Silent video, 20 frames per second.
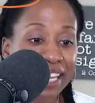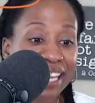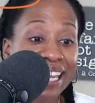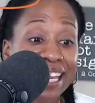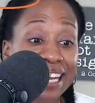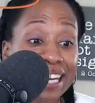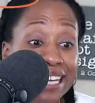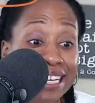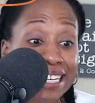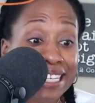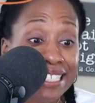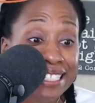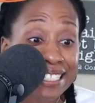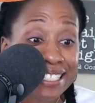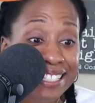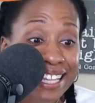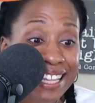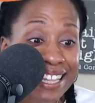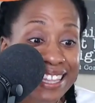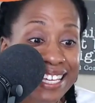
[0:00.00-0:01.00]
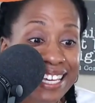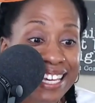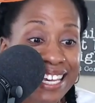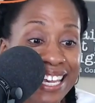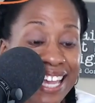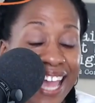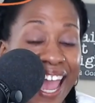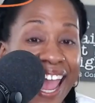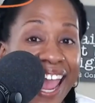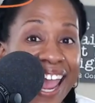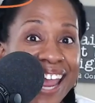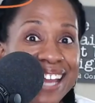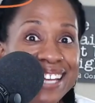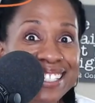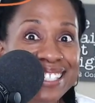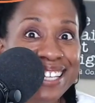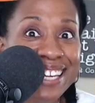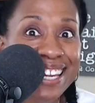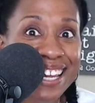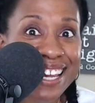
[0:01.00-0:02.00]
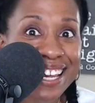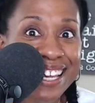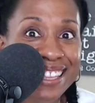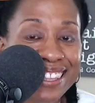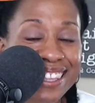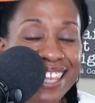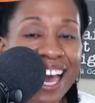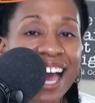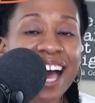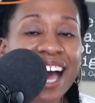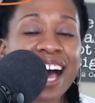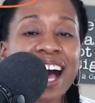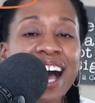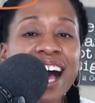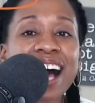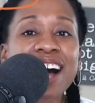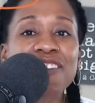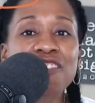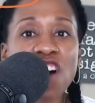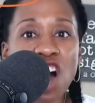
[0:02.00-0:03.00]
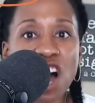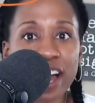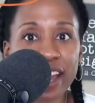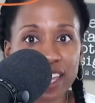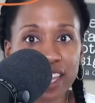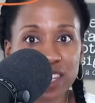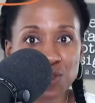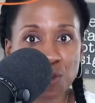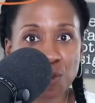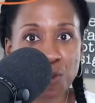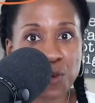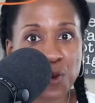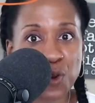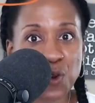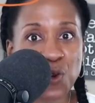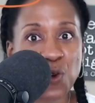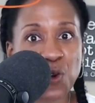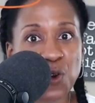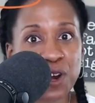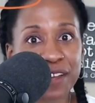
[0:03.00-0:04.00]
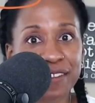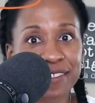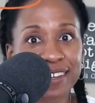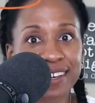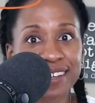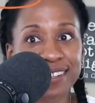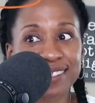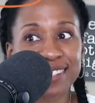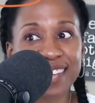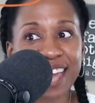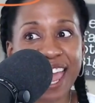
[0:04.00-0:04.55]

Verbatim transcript: It is the 18th of August when we're recording this.